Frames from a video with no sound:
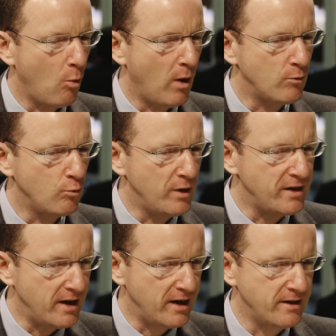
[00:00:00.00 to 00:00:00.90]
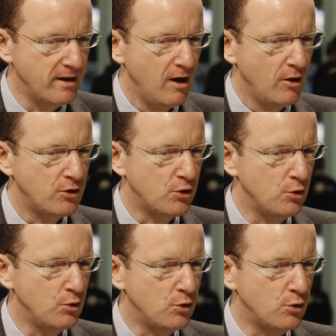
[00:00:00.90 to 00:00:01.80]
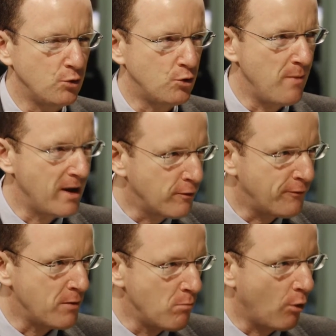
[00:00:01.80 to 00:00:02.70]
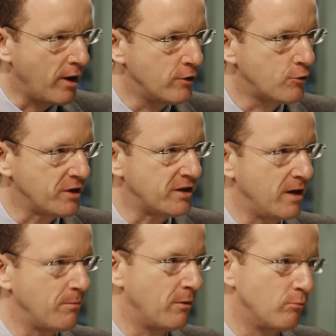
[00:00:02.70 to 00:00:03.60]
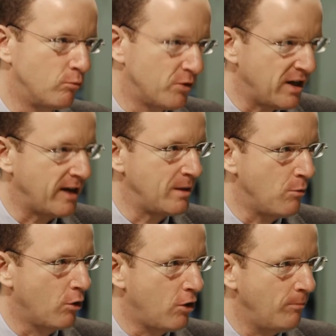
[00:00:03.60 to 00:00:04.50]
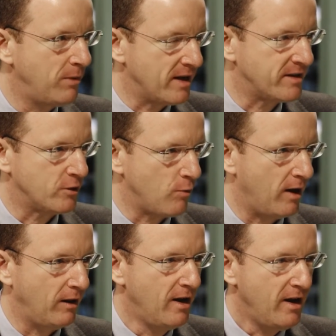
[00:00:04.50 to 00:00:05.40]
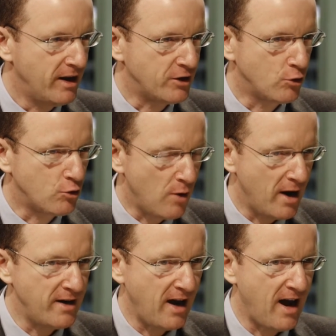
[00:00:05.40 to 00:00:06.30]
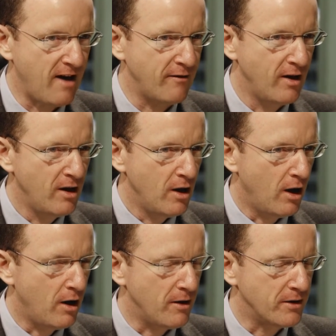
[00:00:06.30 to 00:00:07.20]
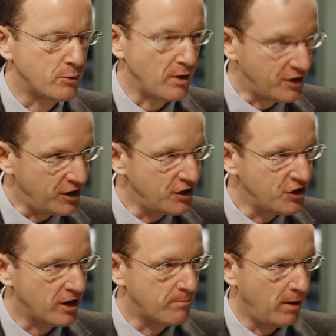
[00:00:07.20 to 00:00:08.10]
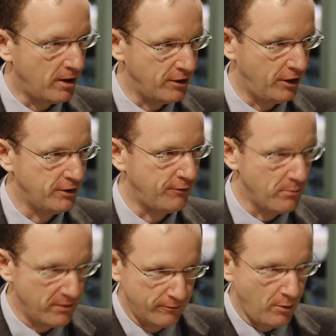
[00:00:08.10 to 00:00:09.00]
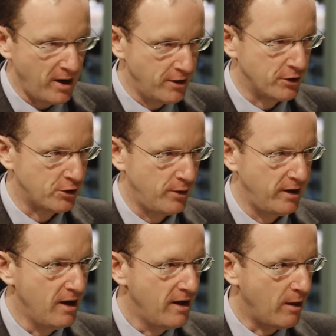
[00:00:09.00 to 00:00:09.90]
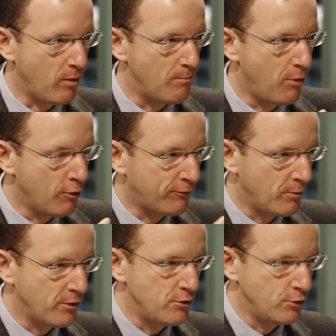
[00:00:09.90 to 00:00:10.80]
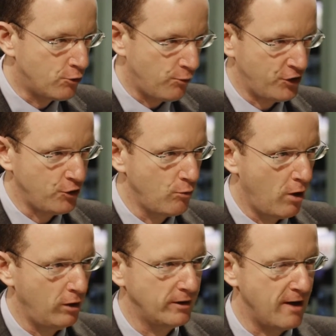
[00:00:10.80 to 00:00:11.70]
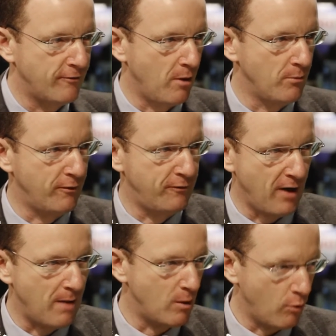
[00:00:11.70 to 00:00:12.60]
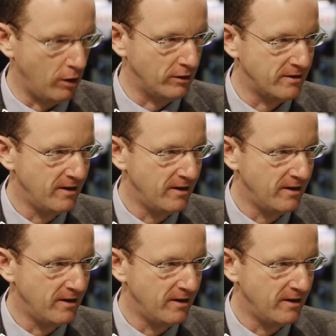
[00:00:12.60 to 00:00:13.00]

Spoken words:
What we did to make the fund more interesting, but slightly more complex as well, is to try and have strategic partners from industry that were both from the nutrition world and from the pharma world.